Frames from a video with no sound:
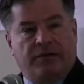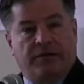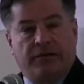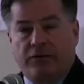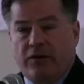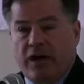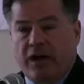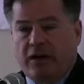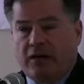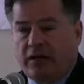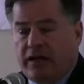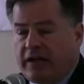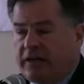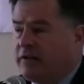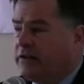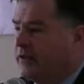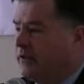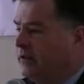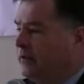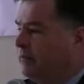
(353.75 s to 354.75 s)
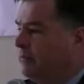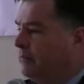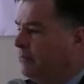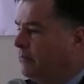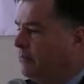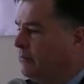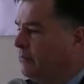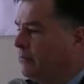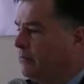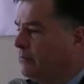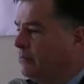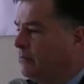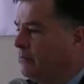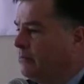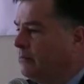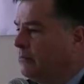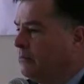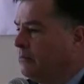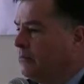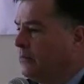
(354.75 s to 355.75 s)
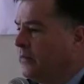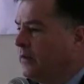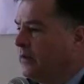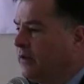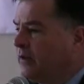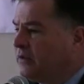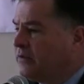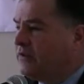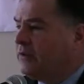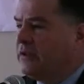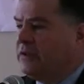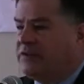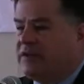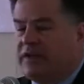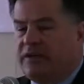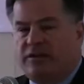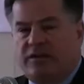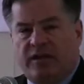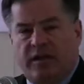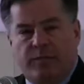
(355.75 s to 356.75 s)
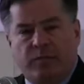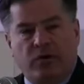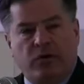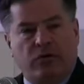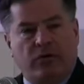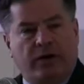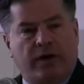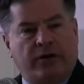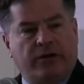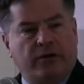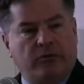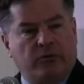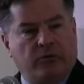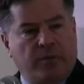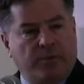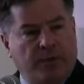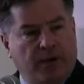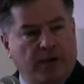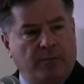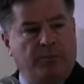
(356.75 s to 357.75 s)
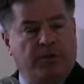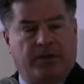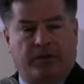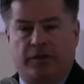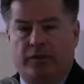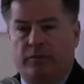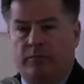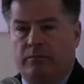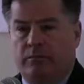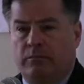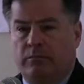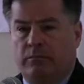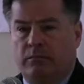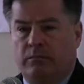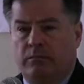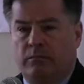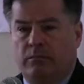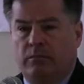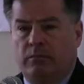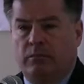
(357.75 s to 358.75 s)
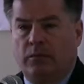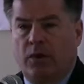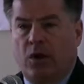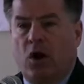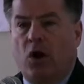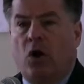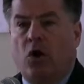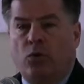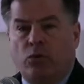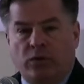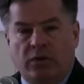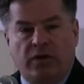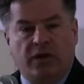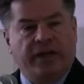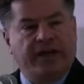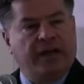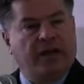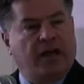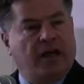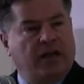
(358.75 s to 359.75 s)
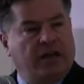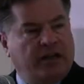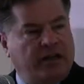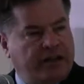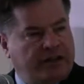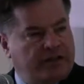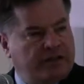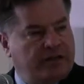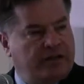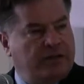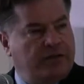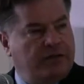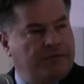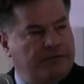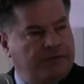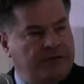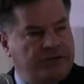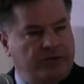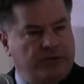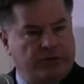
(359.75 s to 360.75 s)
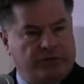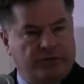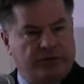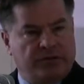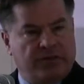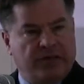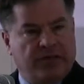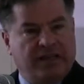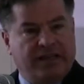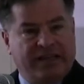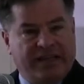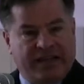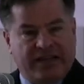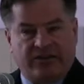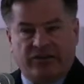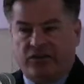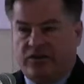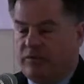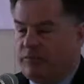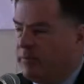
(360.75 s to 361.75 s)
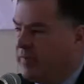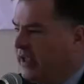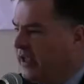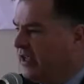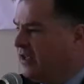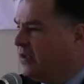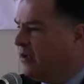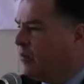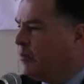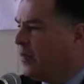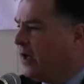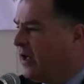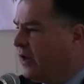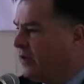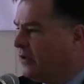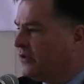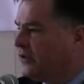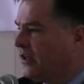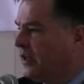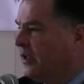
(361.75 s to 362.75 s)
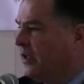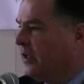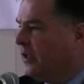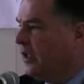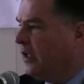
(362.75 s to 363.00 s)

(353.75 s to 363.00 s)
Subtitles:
they're not elected. This is a democratic republic. Only elected officials get to make policy,